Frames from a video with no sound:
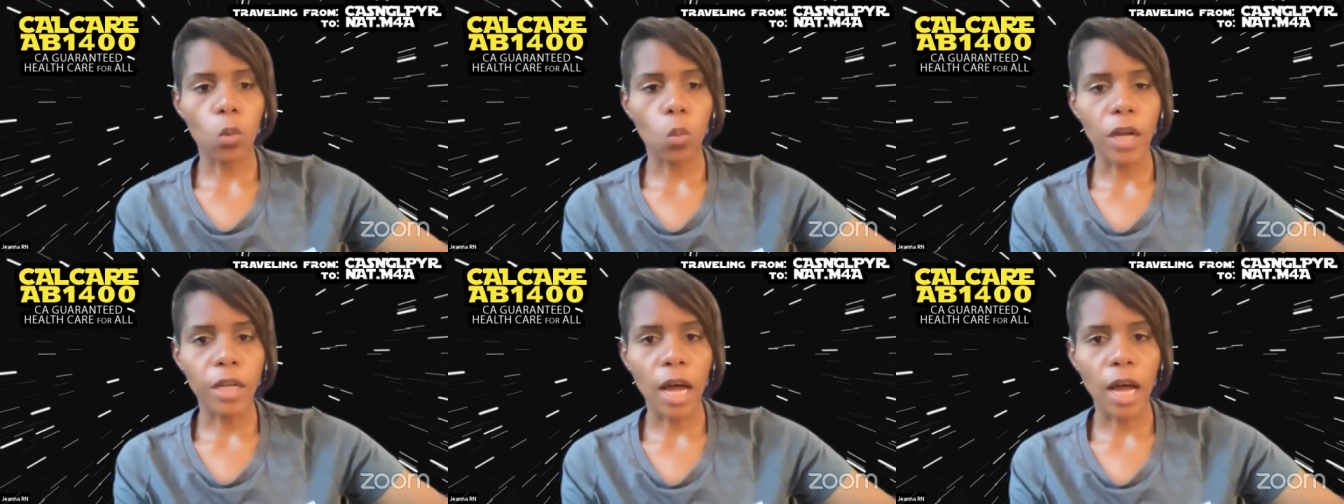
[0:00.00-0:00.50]

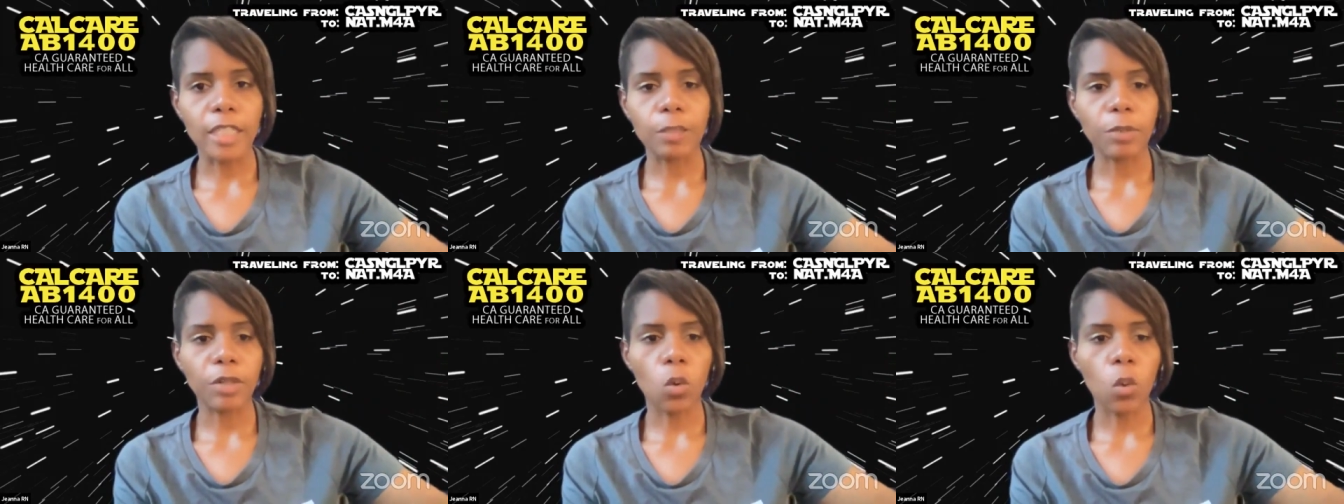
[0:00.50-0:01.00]
one
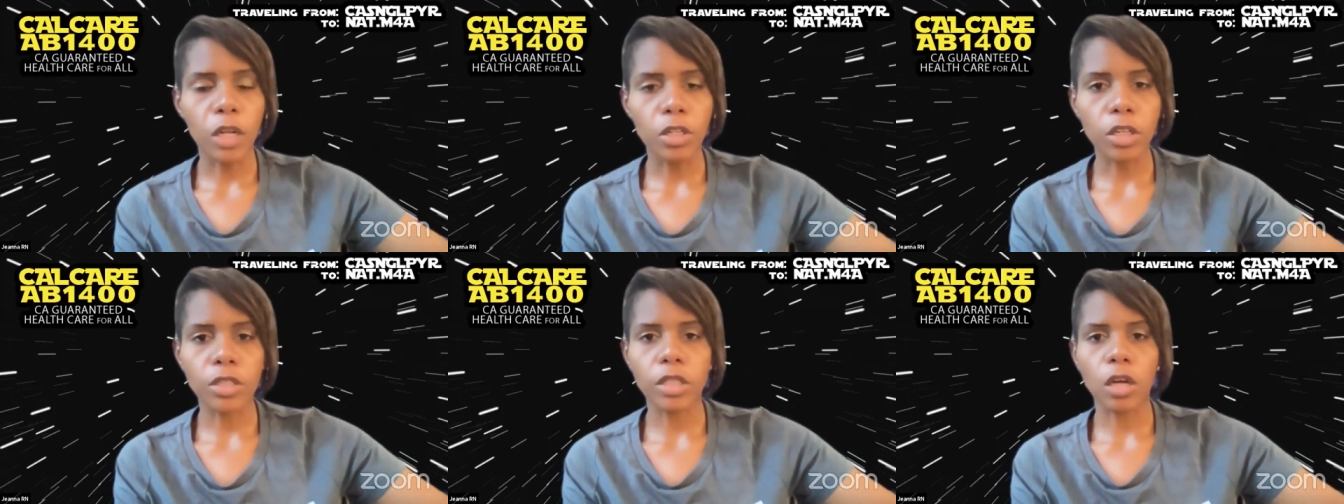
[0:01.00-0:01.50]
hospital, one
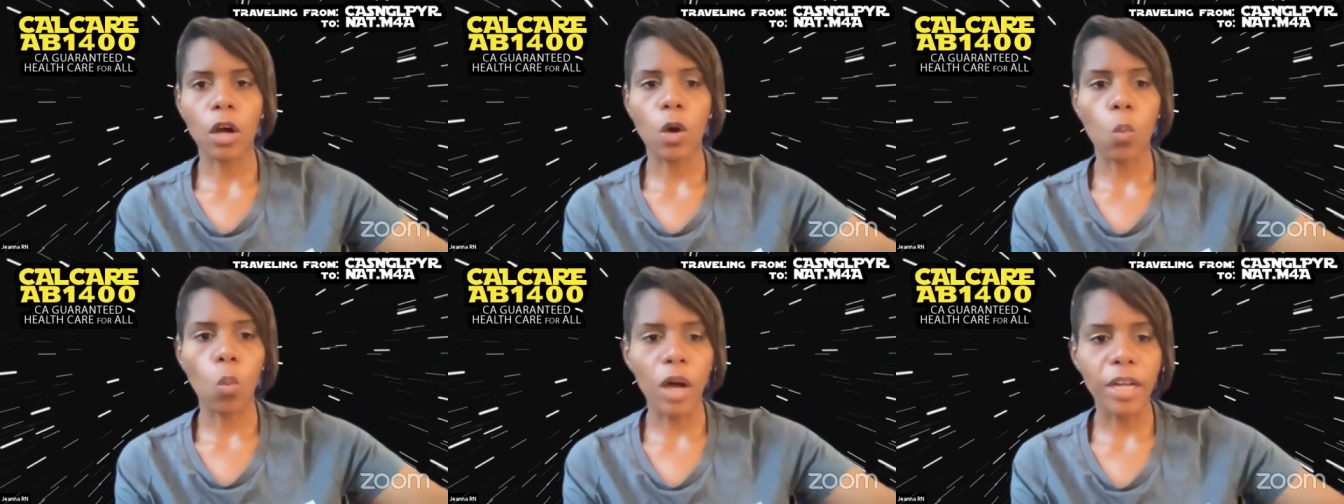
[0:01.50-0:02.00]
nursing
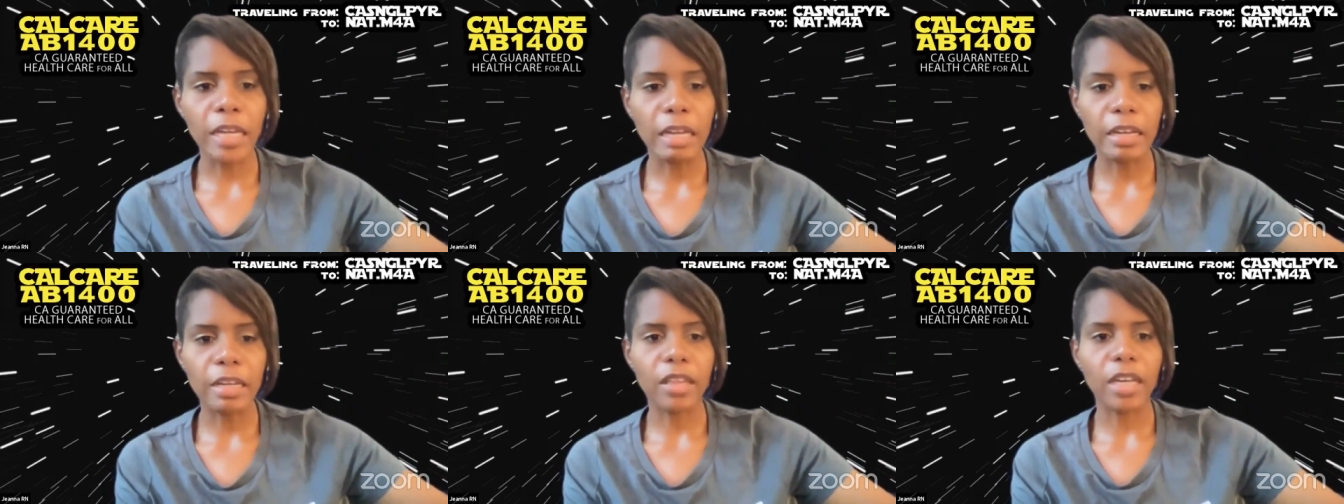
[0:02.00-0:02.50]
home, one
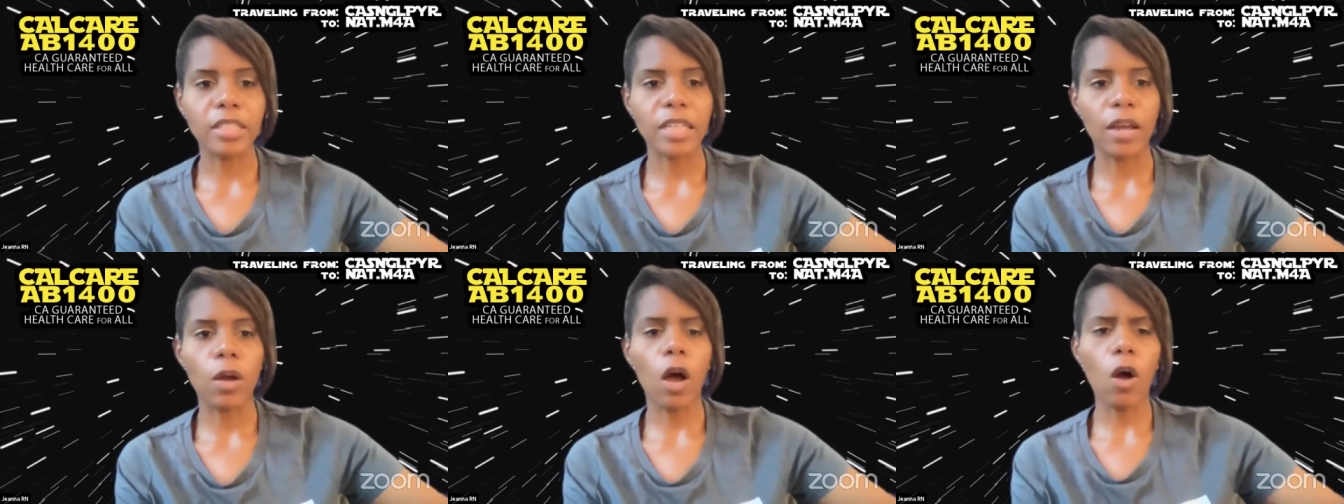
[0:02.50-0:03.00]
anything
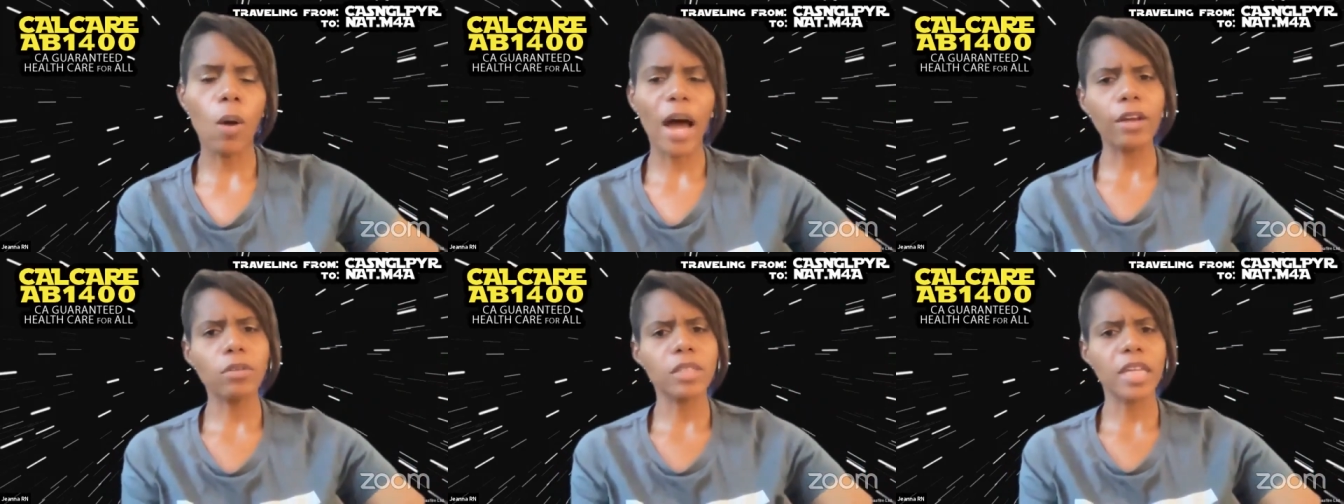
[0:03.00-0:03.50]
saying, oh,
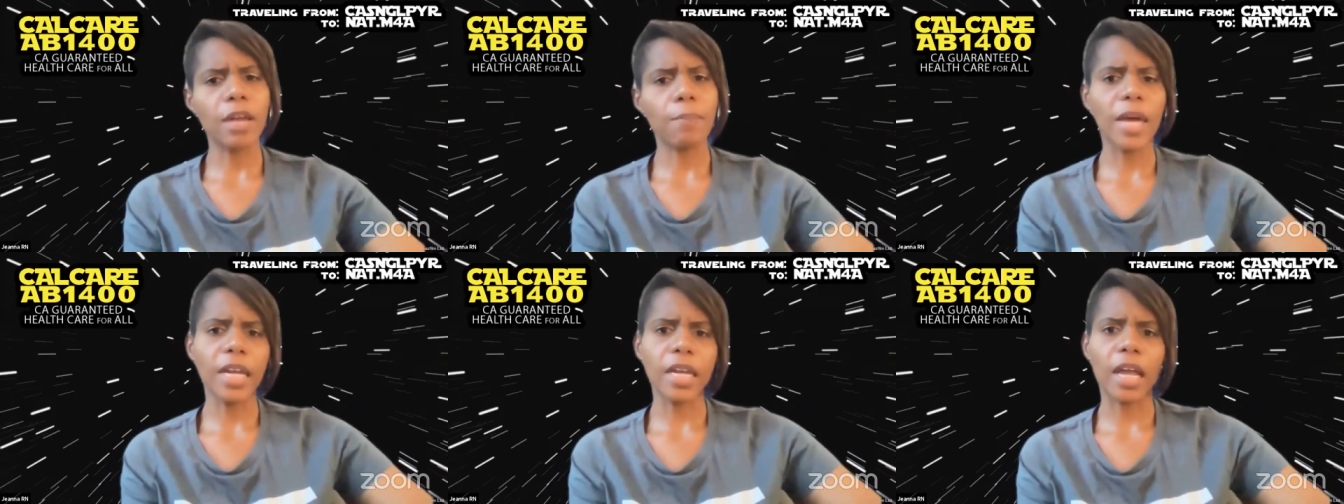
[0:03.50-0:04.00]
I don't take
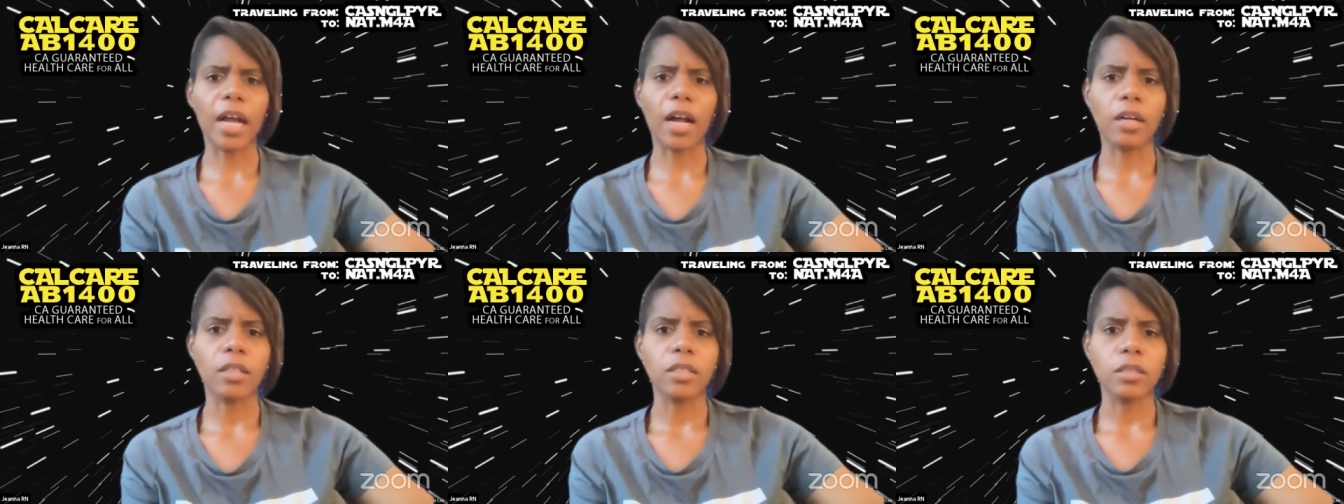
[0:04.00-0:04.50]
Medicare.